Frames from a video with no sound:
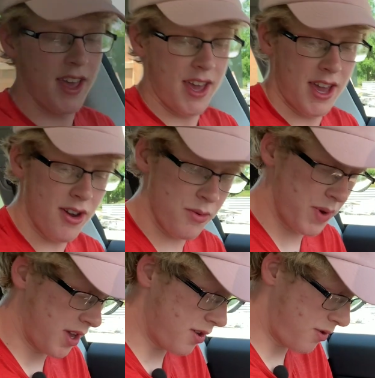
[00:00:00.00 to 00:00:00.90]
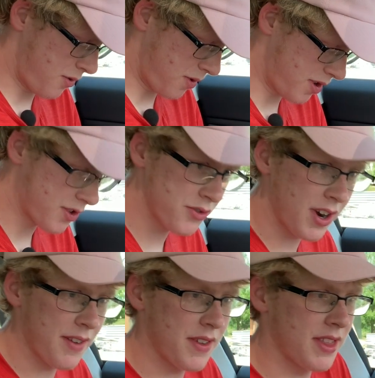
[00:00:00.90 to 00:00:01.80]
Here we go,
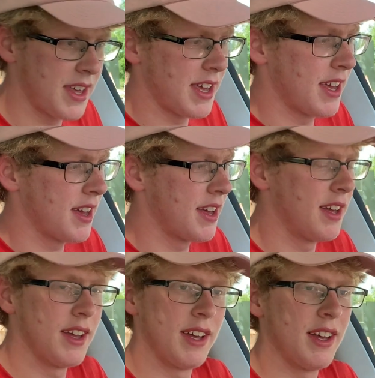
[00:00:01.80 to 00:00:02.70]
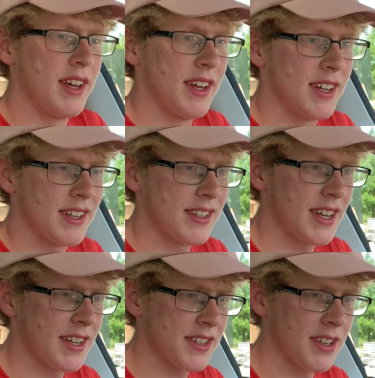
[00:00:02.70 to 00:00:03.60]
driving the
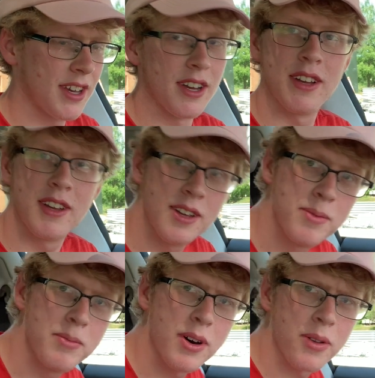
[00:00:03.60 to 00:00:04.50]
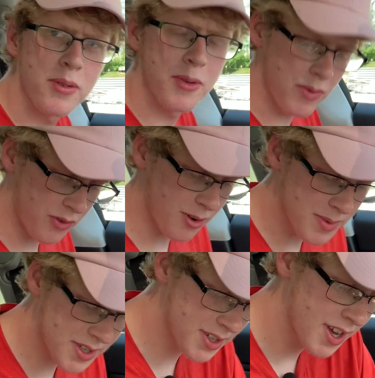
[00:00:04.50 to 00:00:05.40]
Tesla Model 3
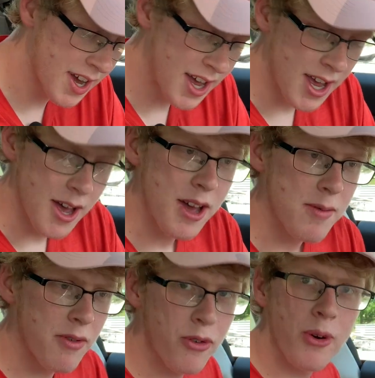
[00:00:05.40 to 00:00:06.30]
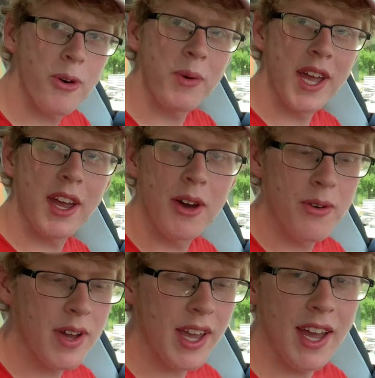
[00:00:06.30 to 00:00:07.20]
Performance. Before we get
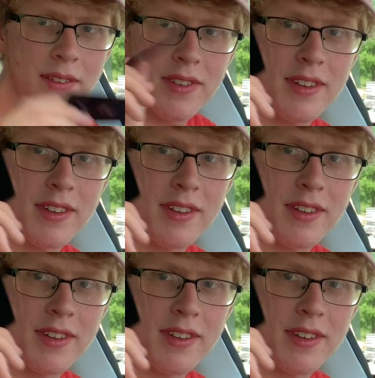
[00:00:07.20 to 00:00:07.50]
going, I have to